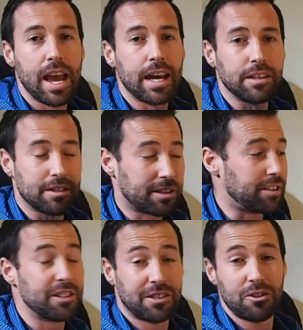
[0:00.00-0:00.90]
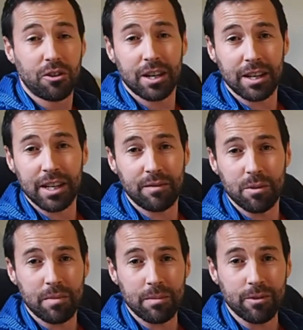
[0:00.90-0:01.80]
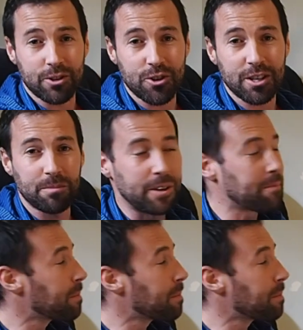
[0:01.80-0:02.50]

and it's not going to leave your memory, trust me.